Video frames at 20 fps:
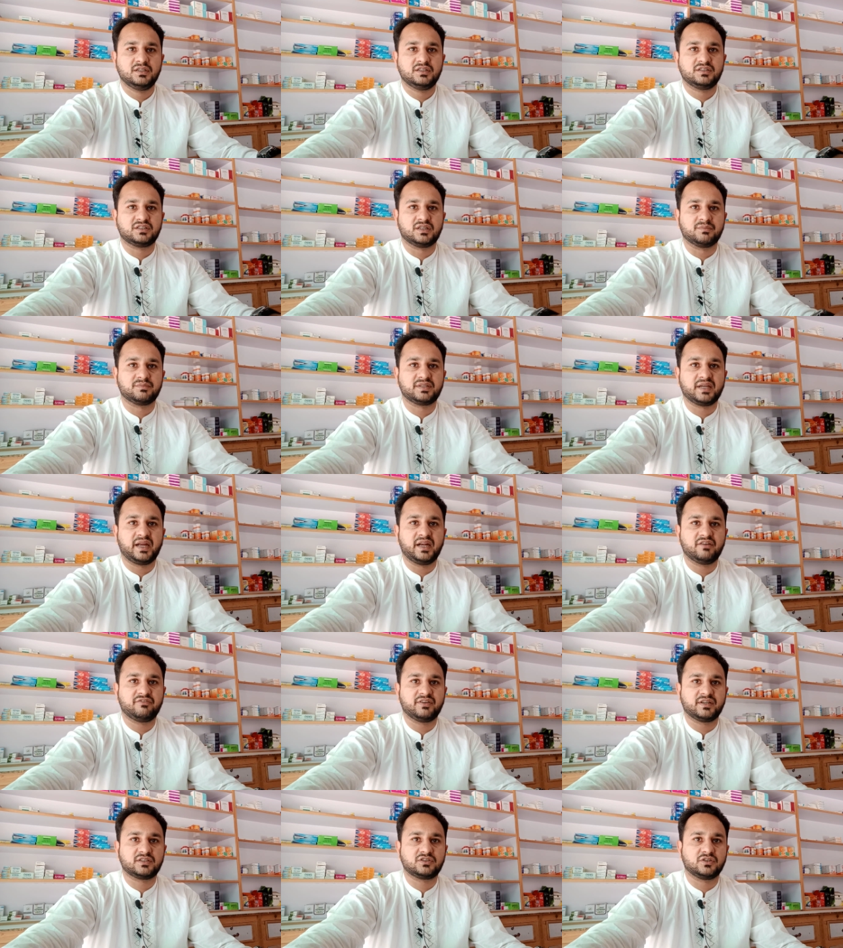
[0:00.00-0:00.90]
Some side
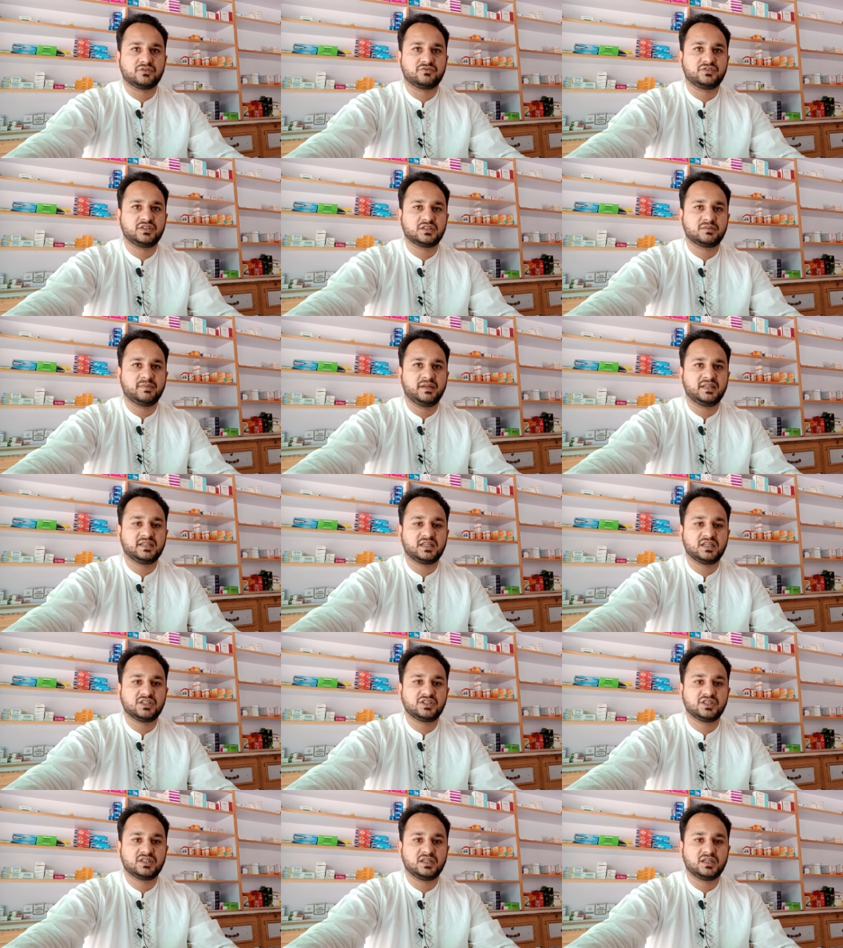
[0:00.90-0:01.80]
effects of this
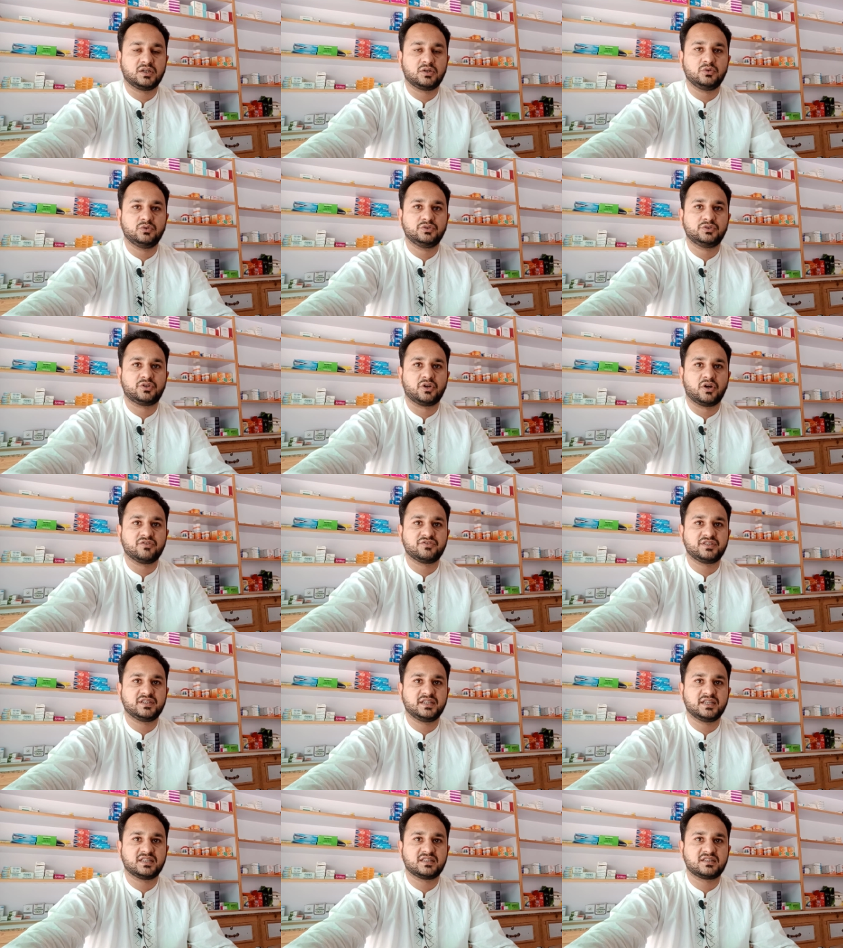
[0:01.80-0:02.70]
medication include
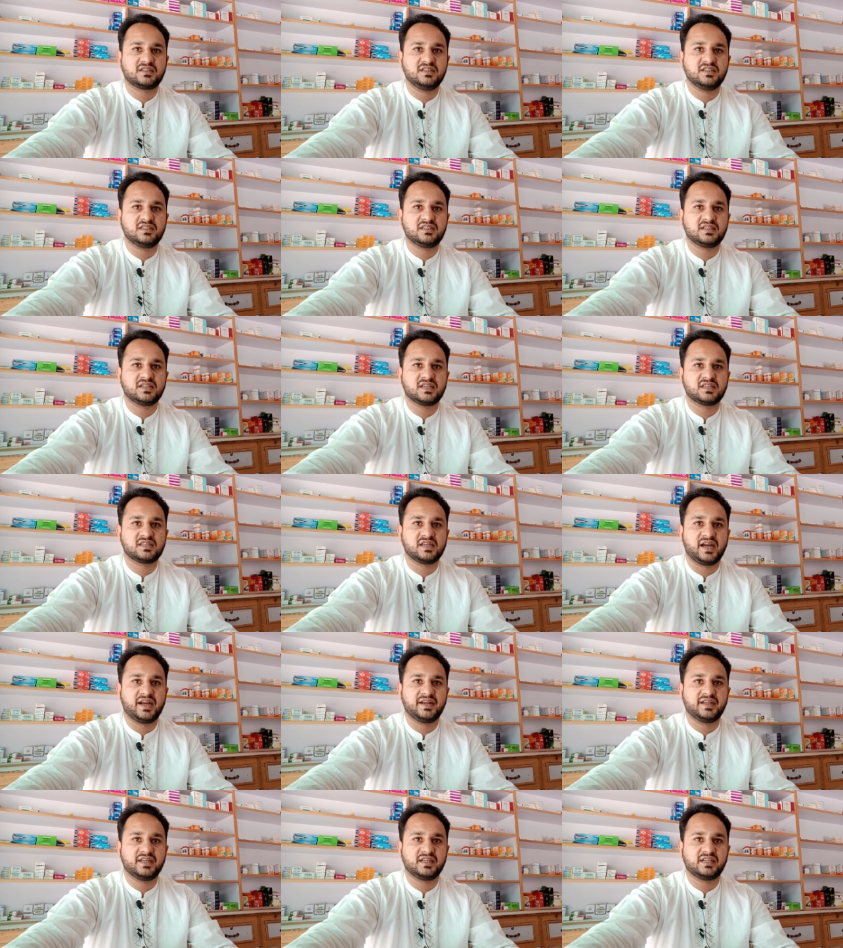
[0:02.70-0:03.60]
drowsiness, dizziness,
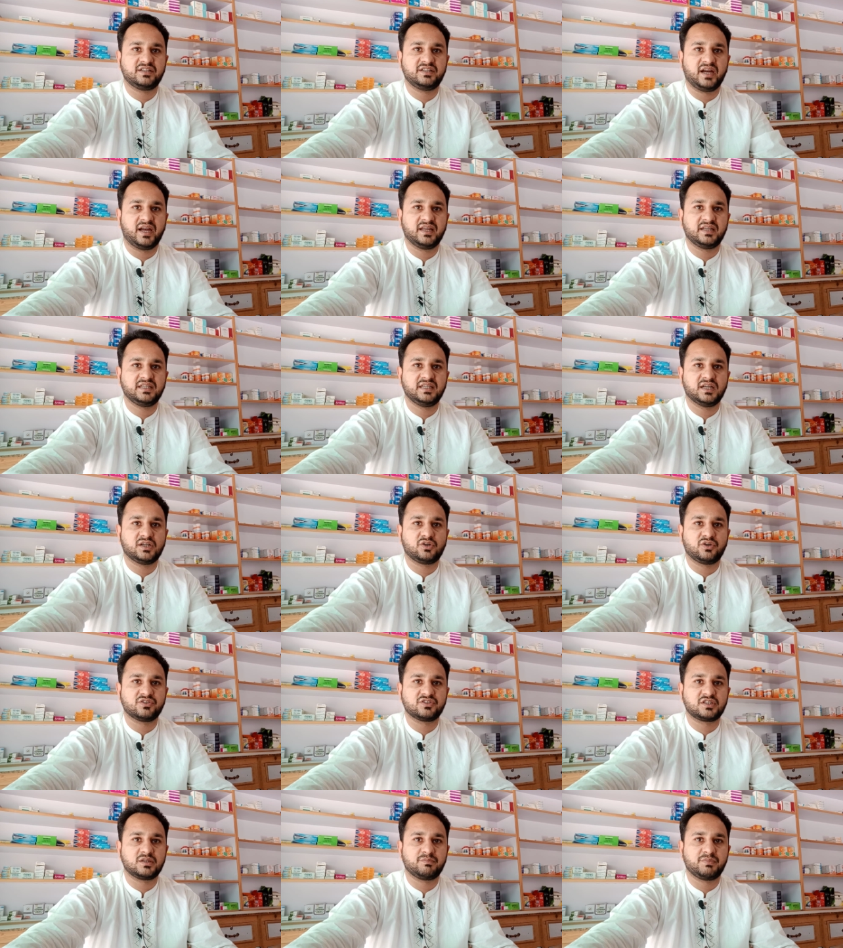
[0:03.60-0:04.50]
headache, diarrhea,
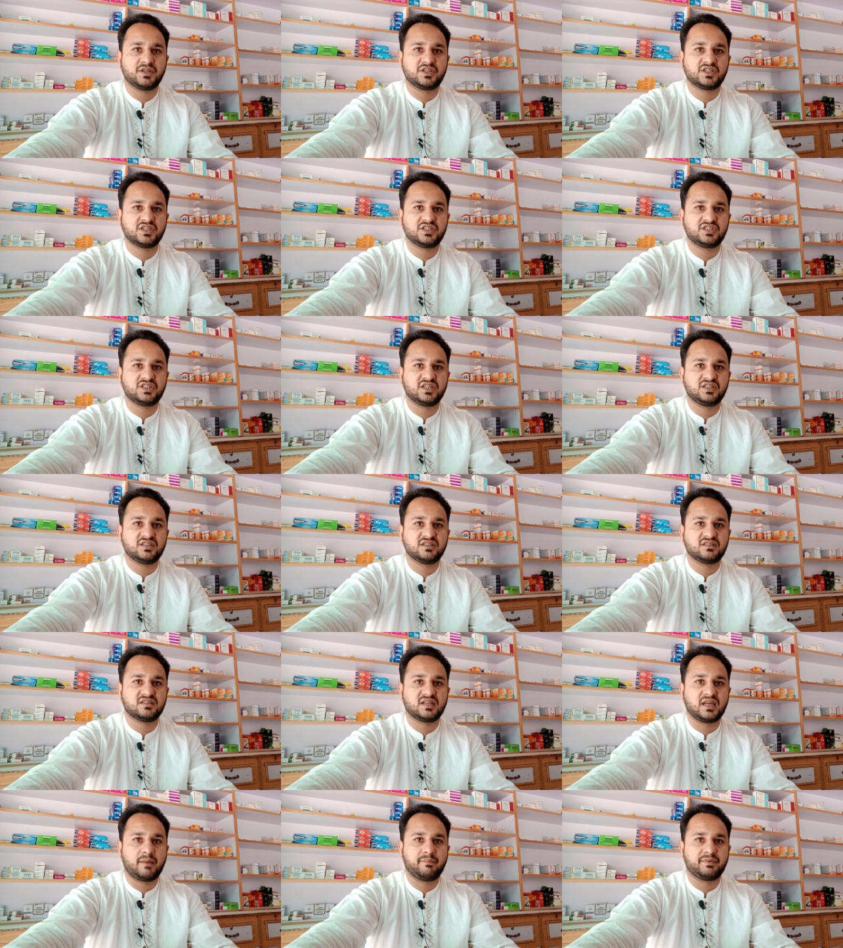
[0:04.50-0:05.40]
constipation, changes
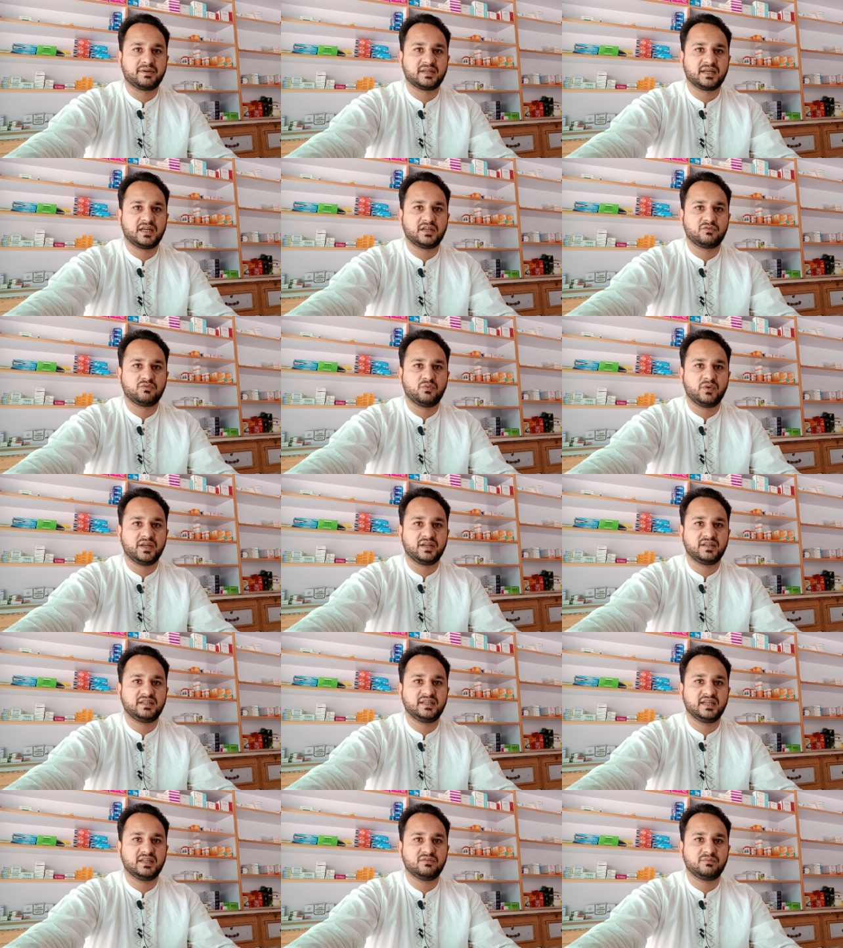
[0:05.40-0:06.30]
in appetite,
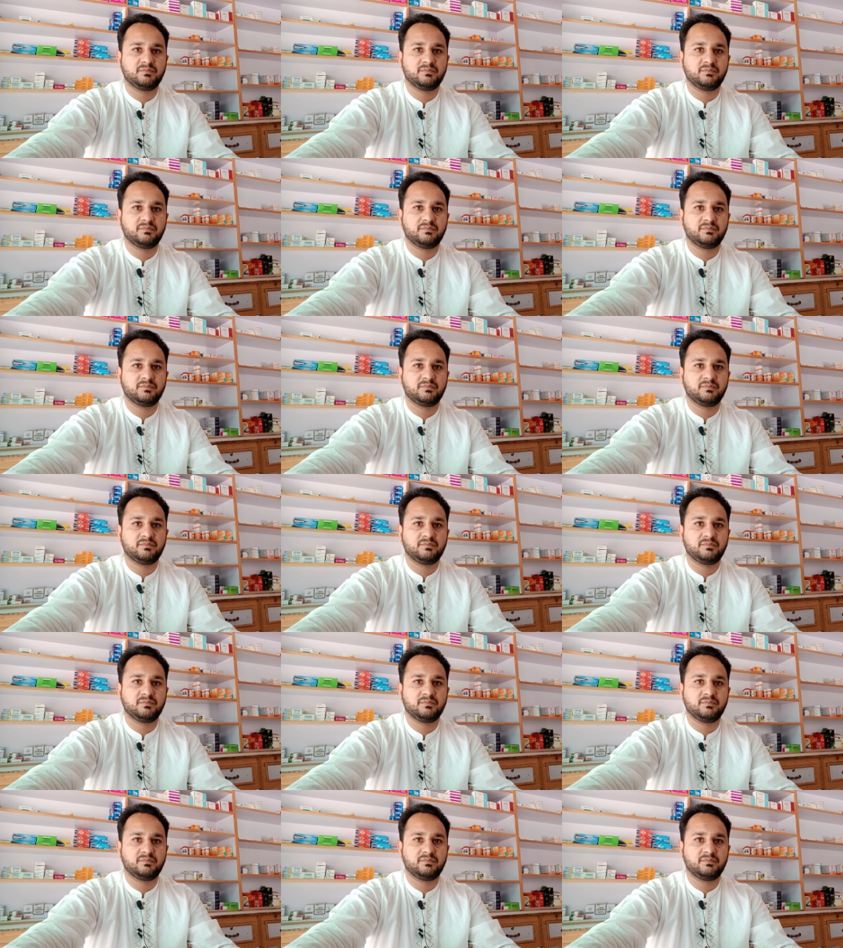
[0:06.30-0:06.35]
weight gain,